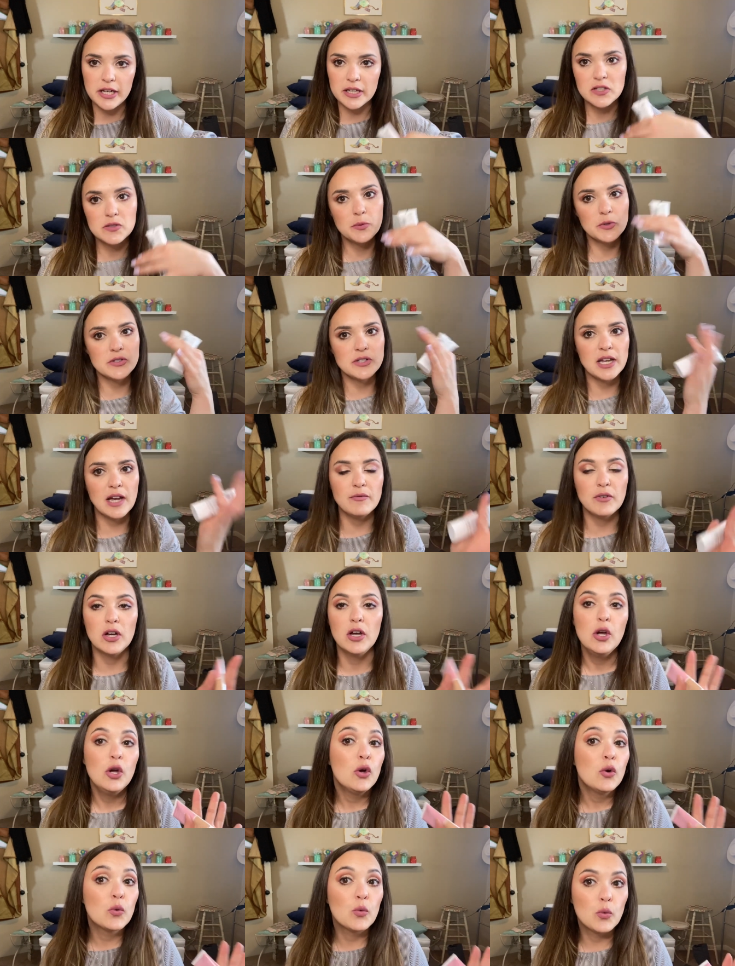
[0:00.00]
It's supposed to have a
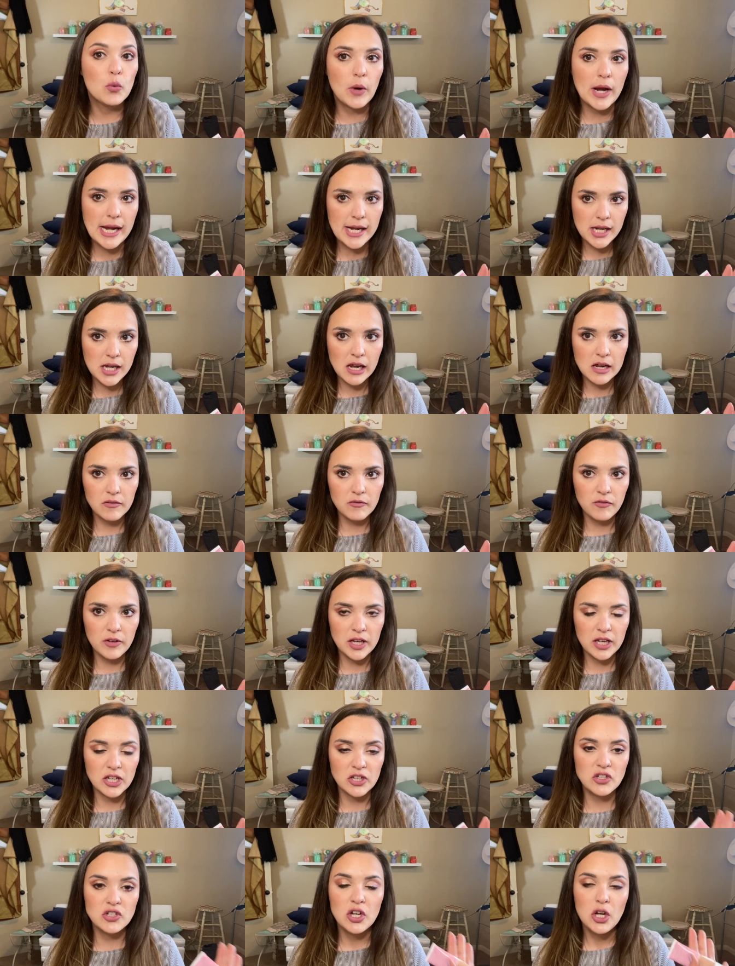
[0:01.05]
radiant
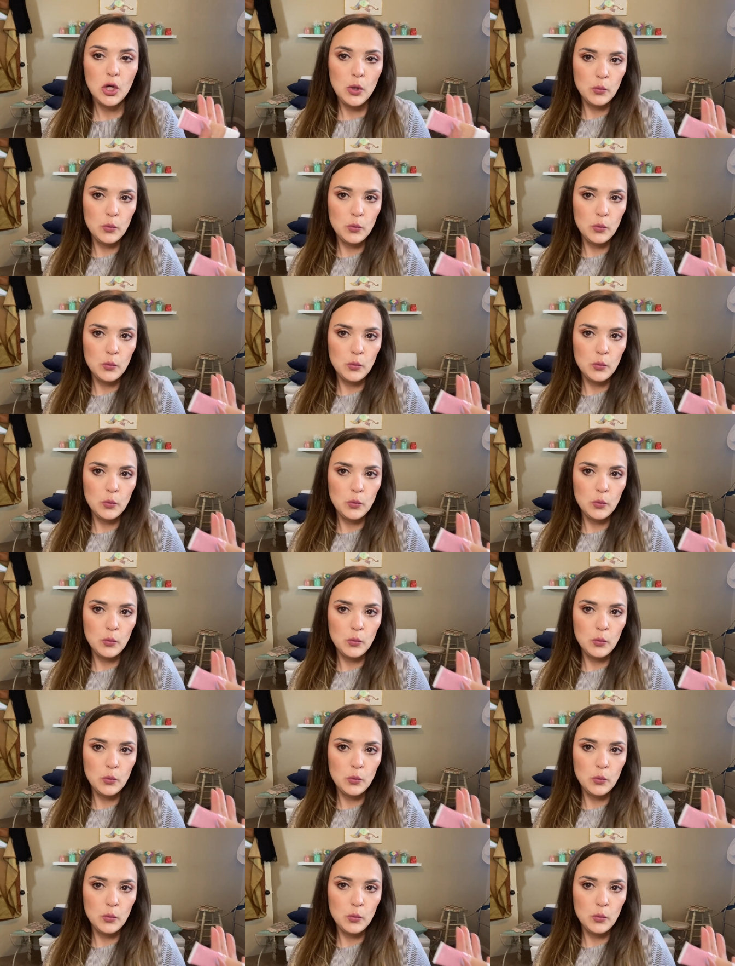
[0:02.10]
finish,